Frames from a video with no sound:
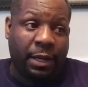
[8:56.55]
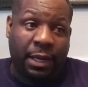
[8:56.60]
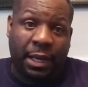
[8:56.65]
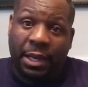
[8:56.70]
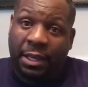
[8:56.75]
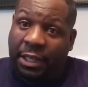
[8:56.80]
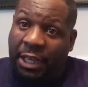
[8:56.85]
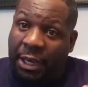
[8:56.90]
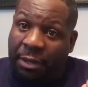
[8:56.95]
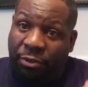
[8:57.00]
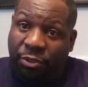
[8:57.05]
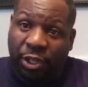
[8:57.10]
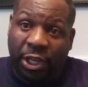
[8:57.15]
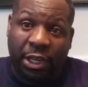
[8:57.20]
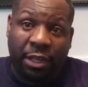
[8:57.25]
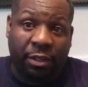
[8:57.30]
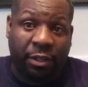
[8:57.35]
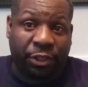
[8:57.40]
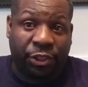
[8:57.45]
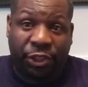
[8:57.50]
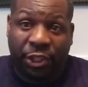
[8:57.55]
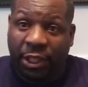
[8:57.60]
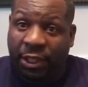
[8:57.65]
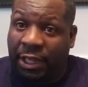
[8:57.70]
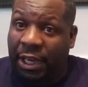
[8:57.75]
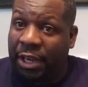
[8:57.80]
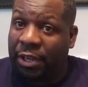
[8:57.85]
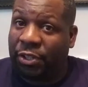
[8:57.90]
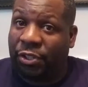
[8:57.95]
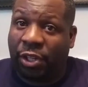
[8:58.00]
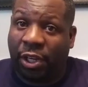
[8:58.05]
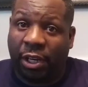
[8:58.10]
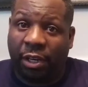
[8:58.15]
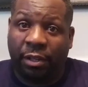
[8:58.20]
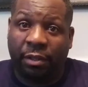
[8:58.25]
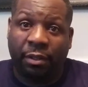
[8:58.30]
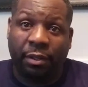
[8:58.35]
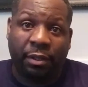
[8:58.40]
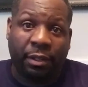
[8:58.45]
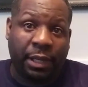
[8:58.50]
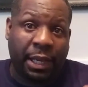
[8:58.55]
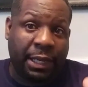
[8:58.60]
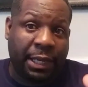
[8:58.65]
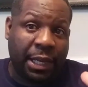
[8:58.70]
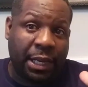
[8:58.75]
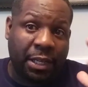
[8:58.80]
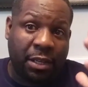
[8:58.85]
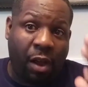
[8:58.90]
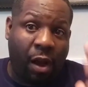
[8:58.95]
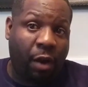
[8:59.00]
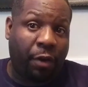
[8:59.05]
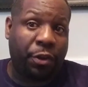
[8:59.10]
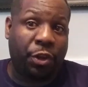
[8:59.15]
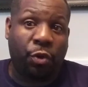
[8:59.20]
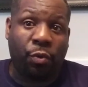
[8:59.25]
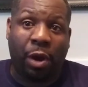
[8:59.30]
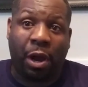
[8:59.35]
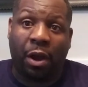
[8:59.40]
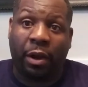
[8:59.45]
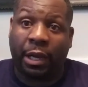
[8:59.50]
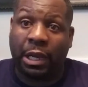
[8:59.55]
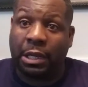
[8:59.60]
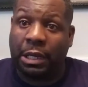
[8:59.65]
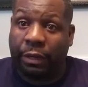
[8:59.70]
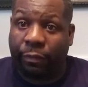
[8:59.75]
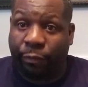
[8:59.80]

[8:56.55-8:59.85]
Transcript: he keep cheating or she keep cheating, they keep dogging you out, keep